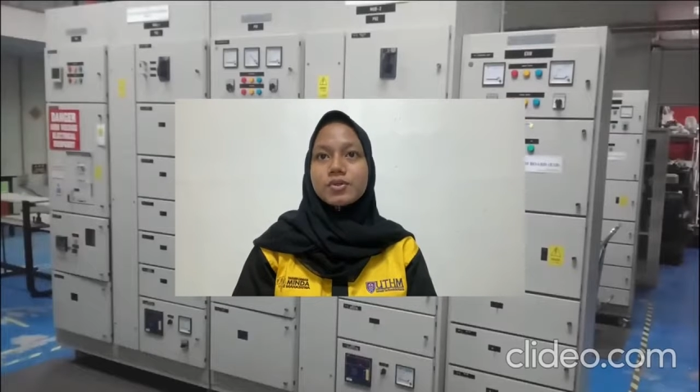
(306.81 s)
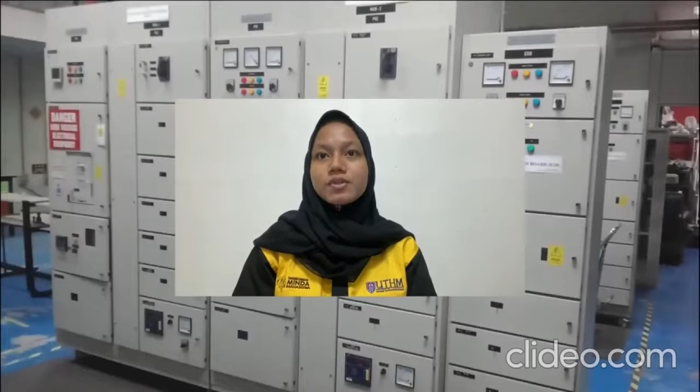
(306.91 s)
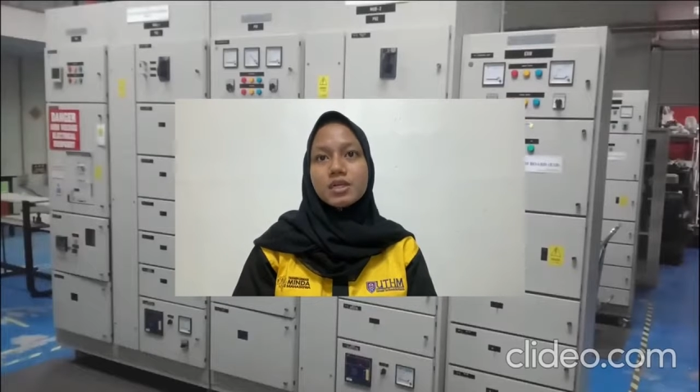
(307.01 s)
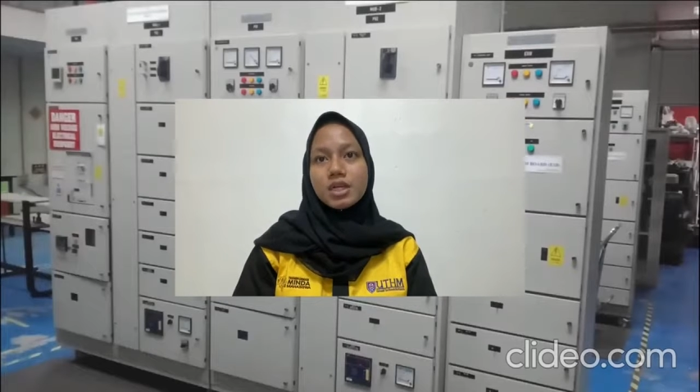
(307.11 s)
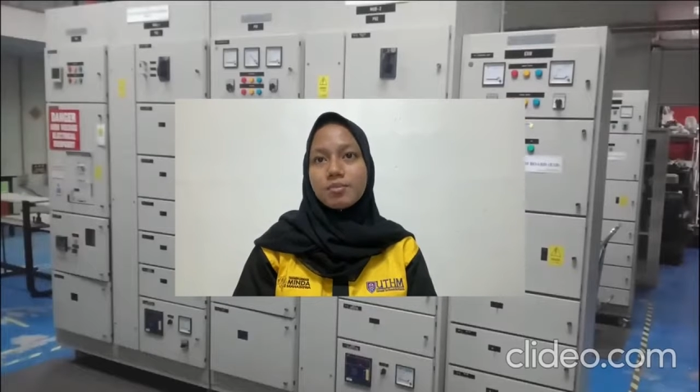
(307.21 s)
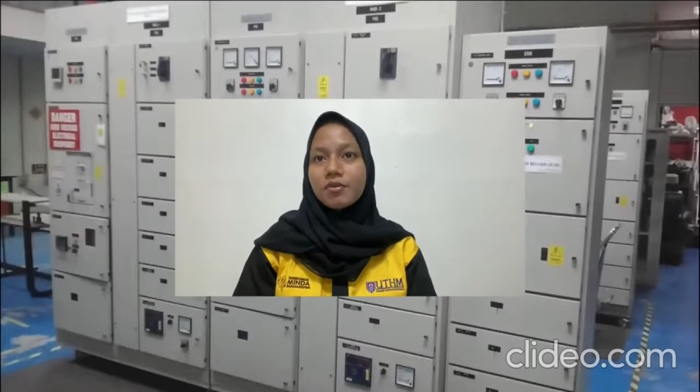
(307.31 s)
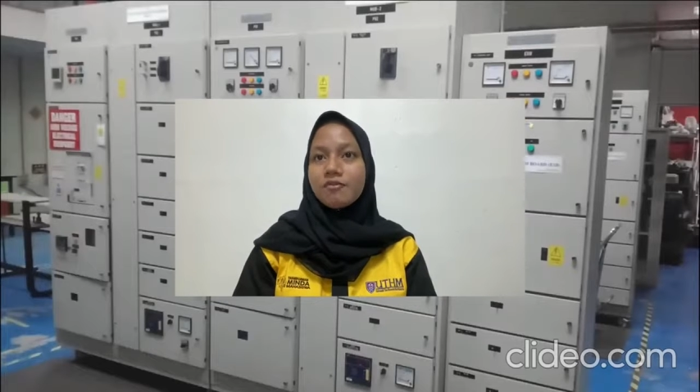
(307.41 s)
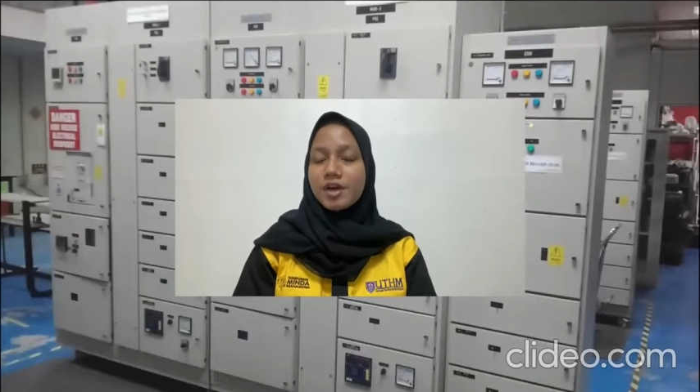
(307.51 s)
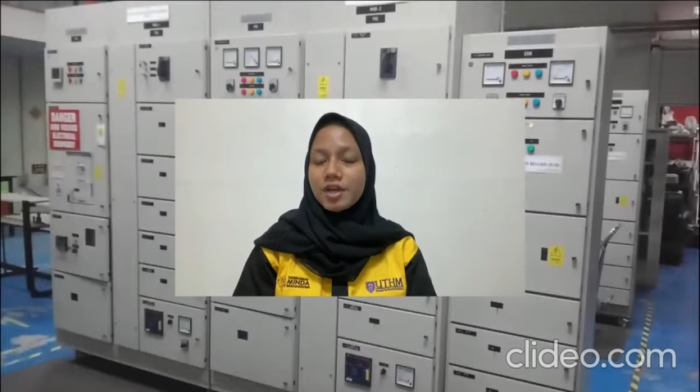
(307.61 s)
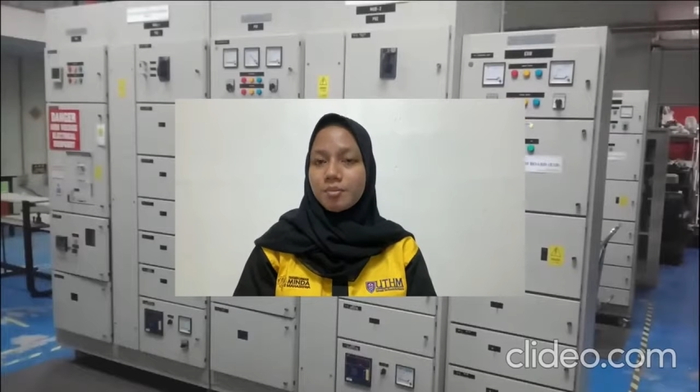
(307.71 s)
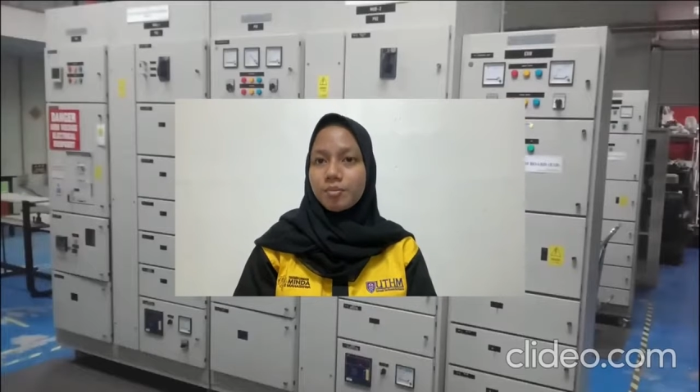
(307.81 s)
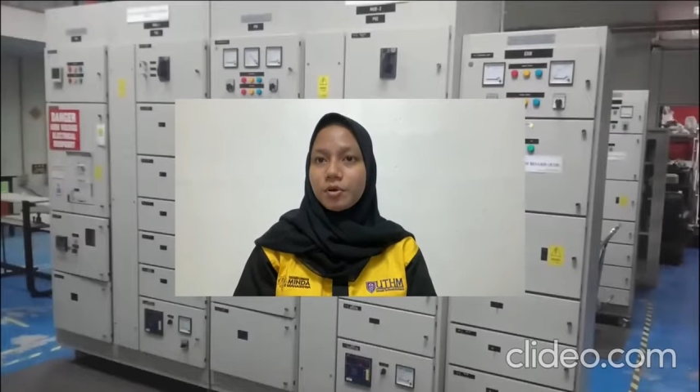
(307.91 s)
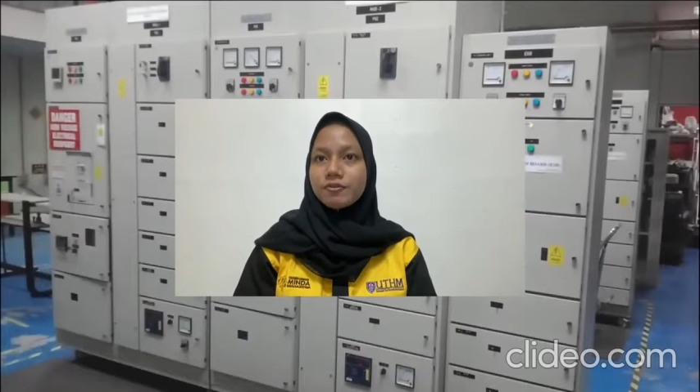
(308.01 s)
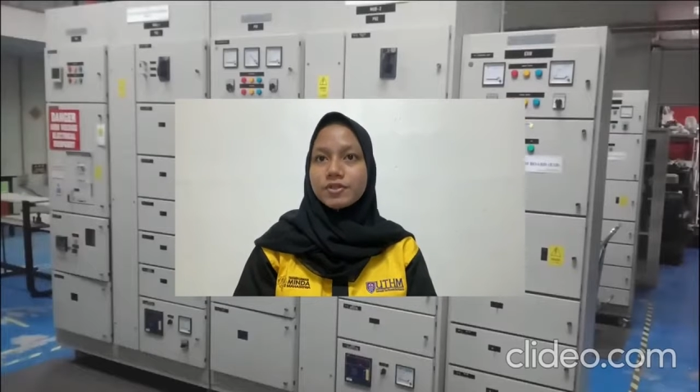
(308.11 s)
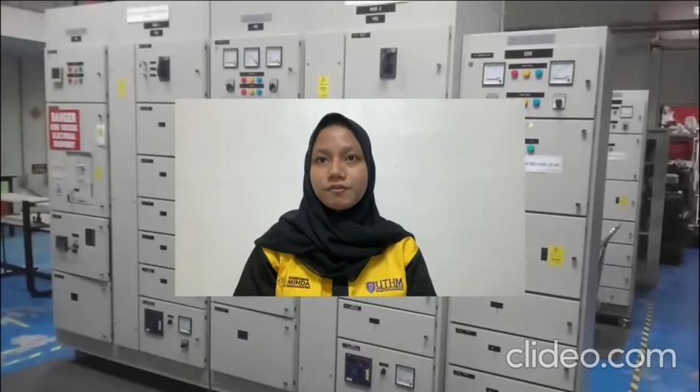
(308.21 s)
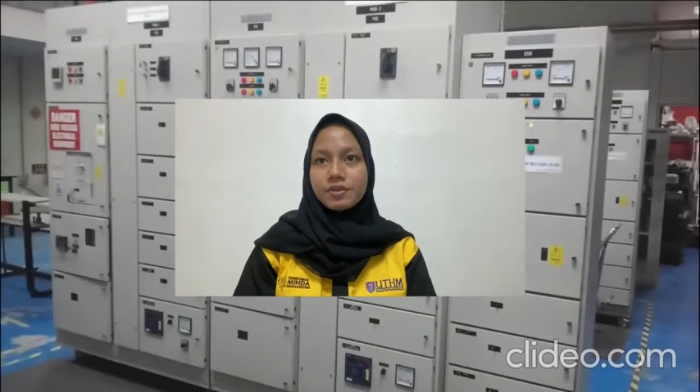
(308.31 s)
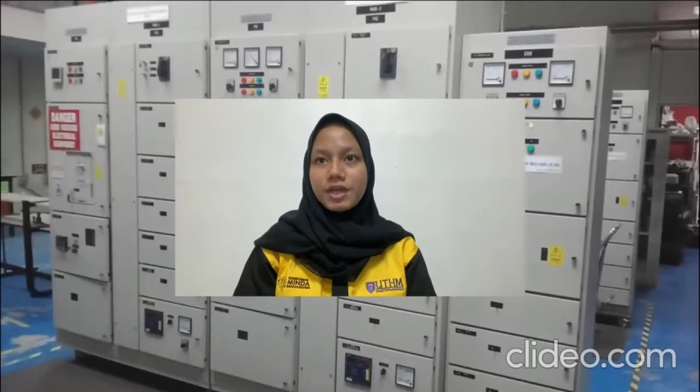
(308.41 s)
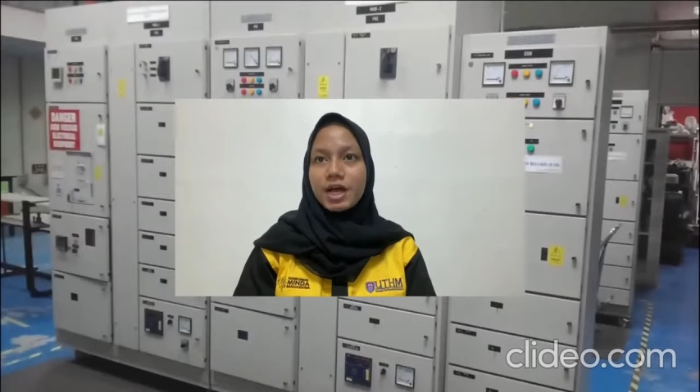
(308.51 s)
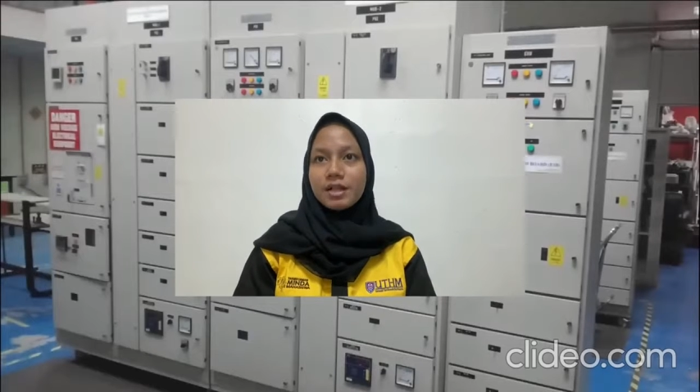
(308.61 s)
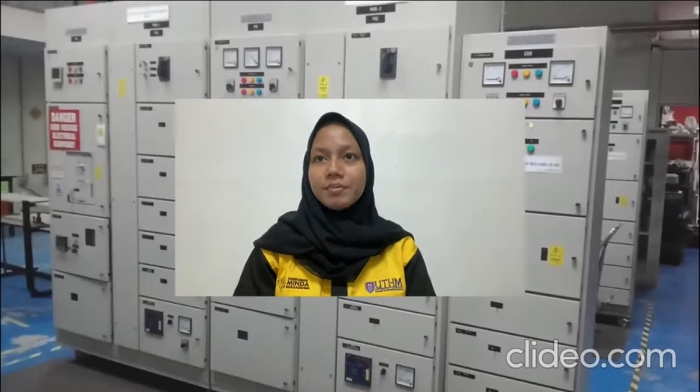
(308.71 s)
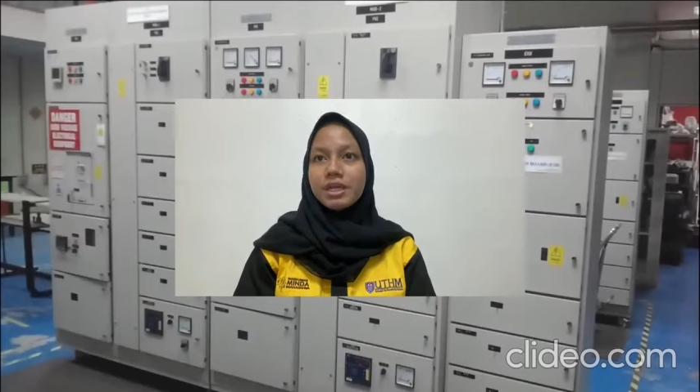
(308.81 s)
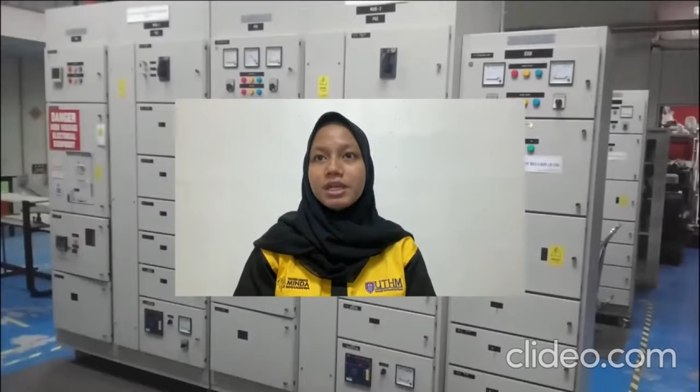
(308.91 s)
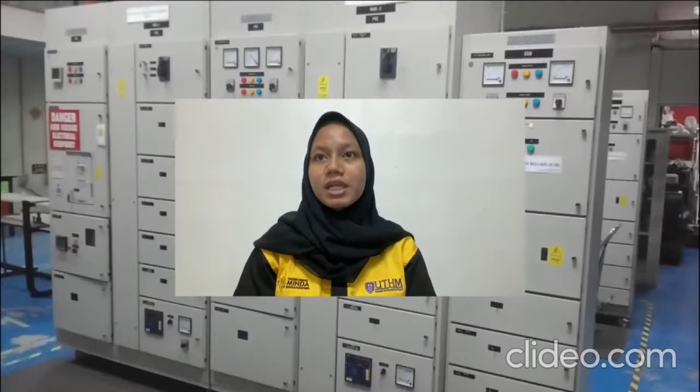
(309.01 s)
CW fireproof safety helmet,